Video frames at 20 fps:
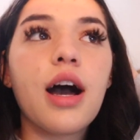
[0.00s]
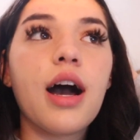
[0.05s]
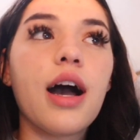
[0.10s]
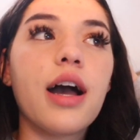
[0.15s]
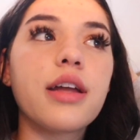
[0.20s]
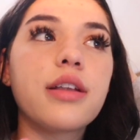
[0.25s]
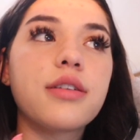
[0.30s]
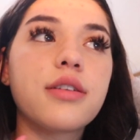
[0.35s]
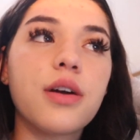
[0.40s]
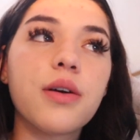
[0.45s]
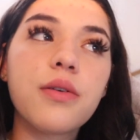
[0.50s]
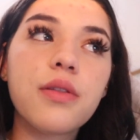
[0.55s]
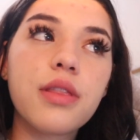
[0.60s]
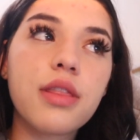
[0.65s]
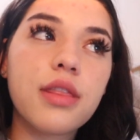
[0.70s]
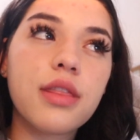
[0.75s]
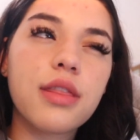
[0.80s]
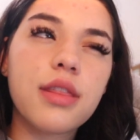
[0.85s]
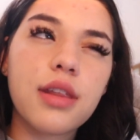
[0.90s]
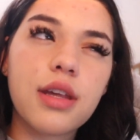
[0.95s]
I don't
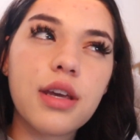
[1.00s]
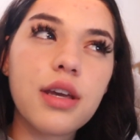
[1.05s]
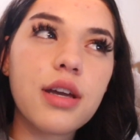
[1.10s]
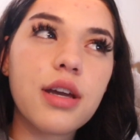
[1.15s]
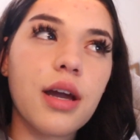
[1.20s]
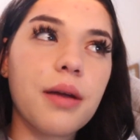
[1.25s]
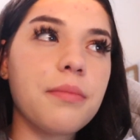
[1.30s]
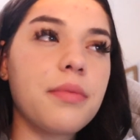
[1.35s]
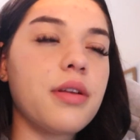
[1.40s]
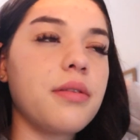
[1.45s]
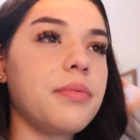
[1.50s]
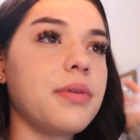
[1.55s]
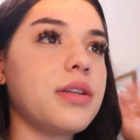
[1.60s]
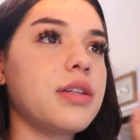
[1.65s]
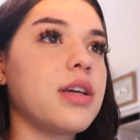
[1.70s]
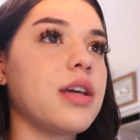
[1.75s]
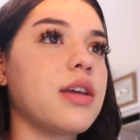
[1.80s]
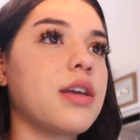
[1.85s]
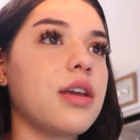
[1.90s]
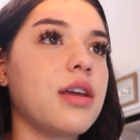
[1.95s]
think I'm going to be
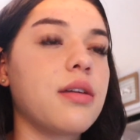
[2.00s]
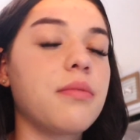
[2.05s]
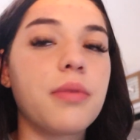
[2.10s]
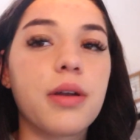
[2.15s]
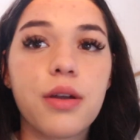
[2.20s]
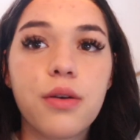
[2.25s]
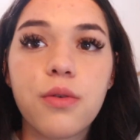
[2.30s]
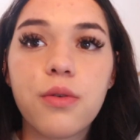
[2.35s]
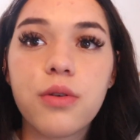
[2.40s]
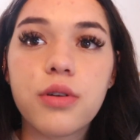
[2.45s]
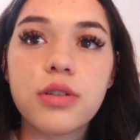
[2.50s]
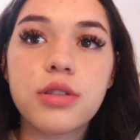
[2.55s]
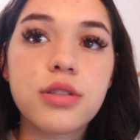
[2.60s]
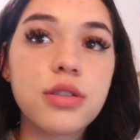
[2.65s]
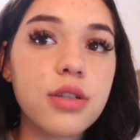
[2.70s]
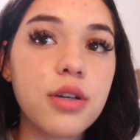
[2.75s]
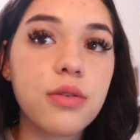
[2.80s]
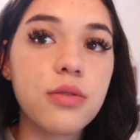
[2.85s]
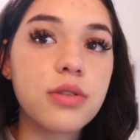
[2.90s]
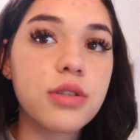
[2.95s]
taking my course
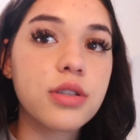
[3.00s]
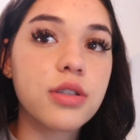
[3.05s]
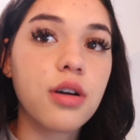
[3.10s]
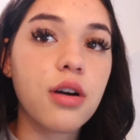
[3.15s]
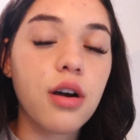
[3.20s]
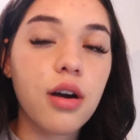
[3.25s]
notes